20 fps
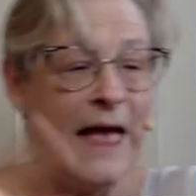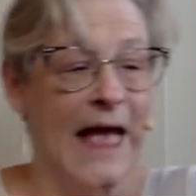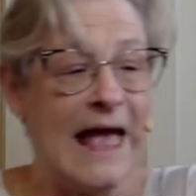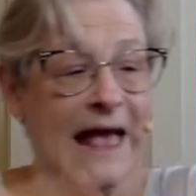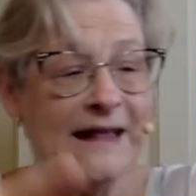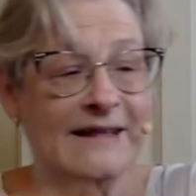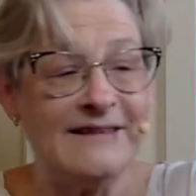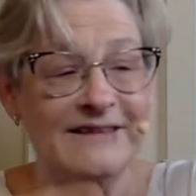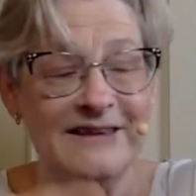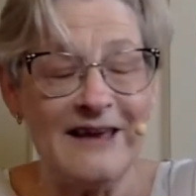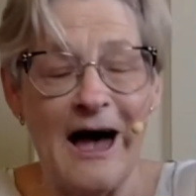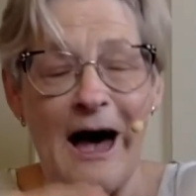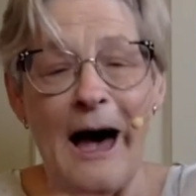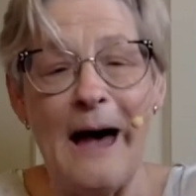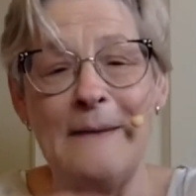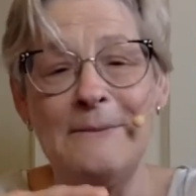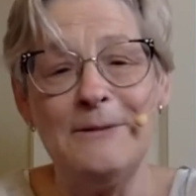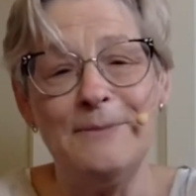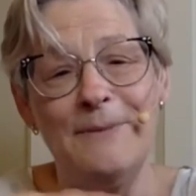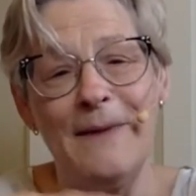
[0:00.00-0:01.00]
It's
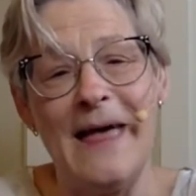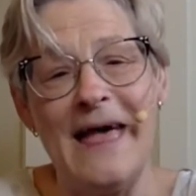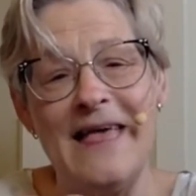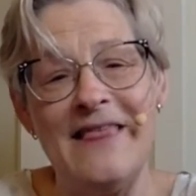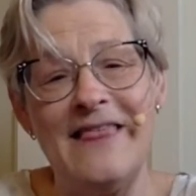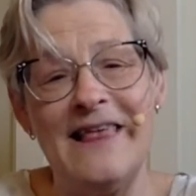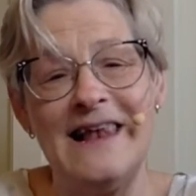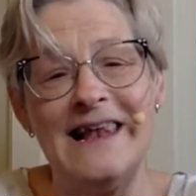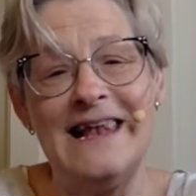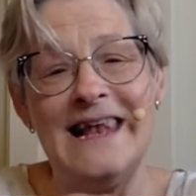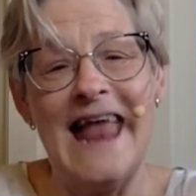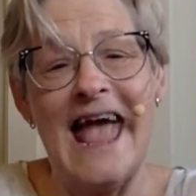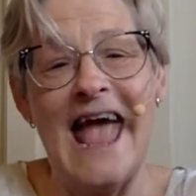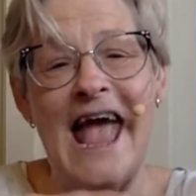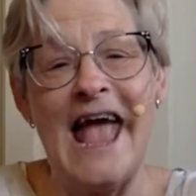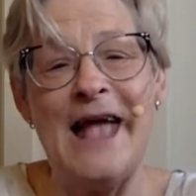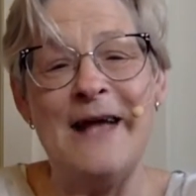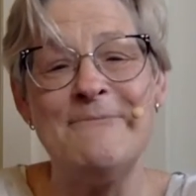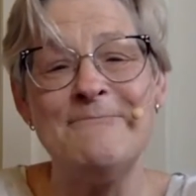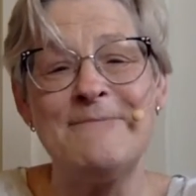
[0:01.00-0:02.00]
time to play the
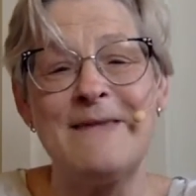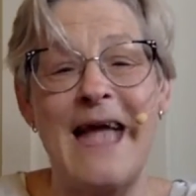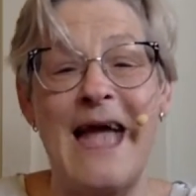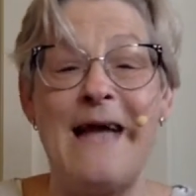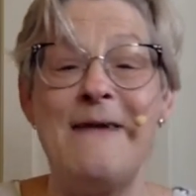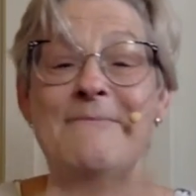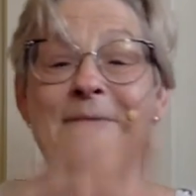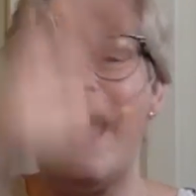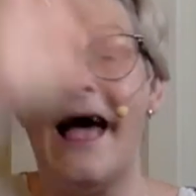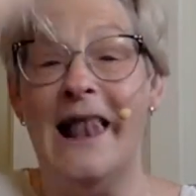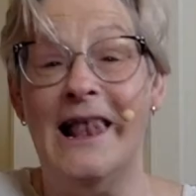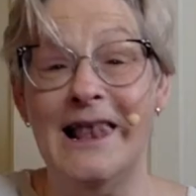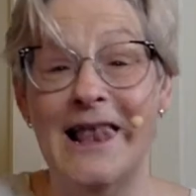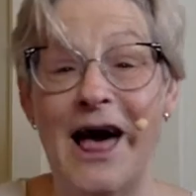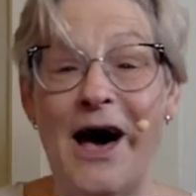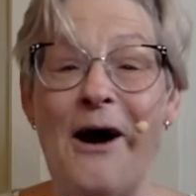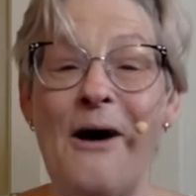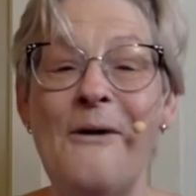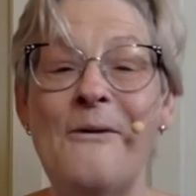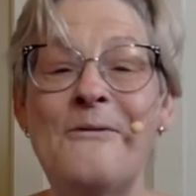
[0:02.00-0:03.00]
name game.
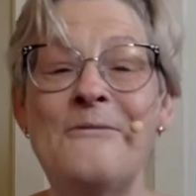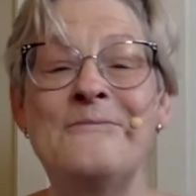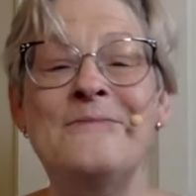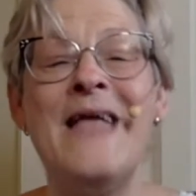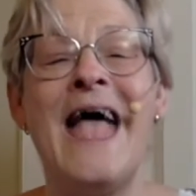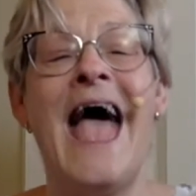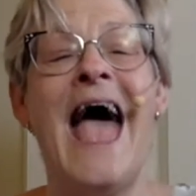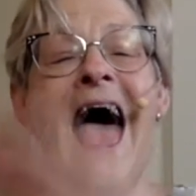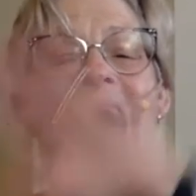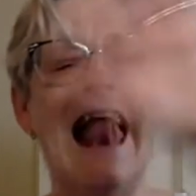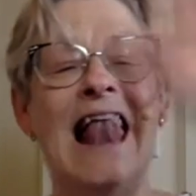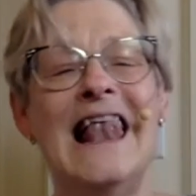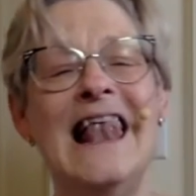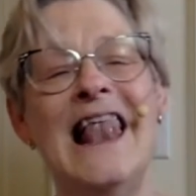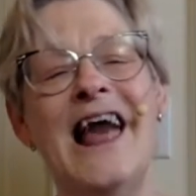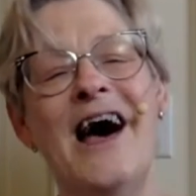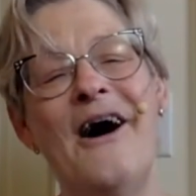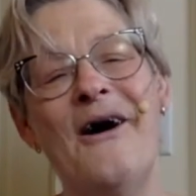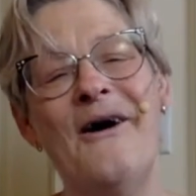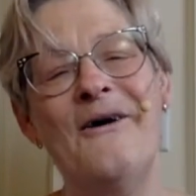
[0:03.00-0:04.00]
Hello,
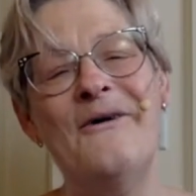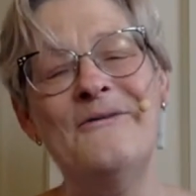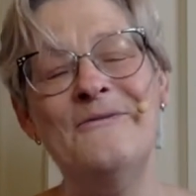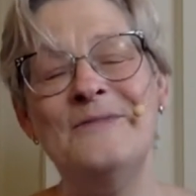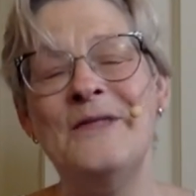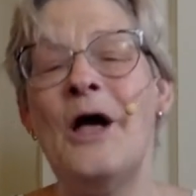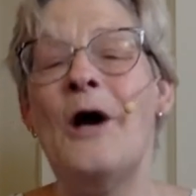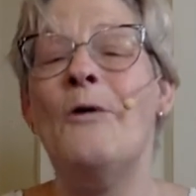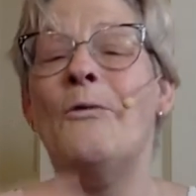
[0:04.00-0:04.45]
hello.